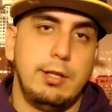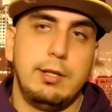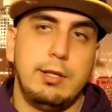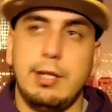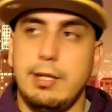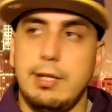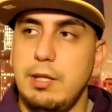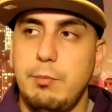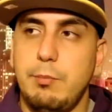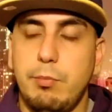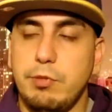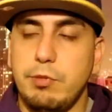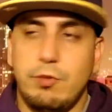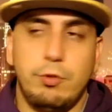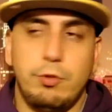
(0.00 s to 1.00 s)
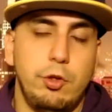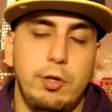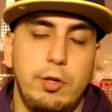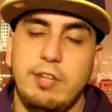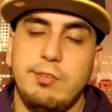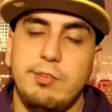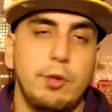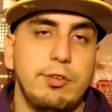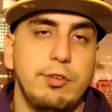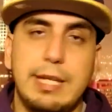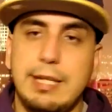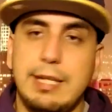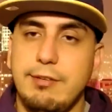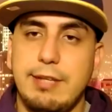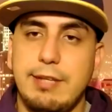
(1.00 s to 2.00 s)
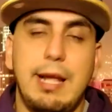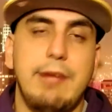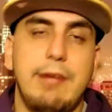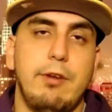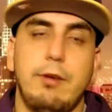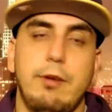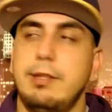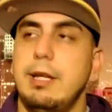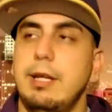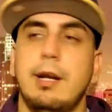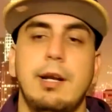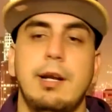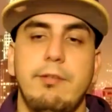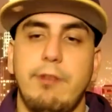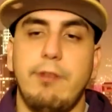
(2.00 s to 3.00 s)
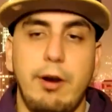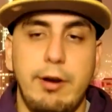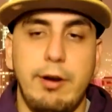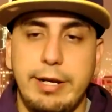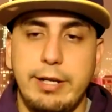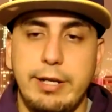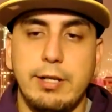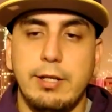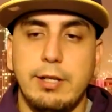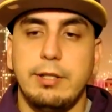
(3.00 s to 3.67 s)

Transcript: And Julius most likely said, I've done enough earning.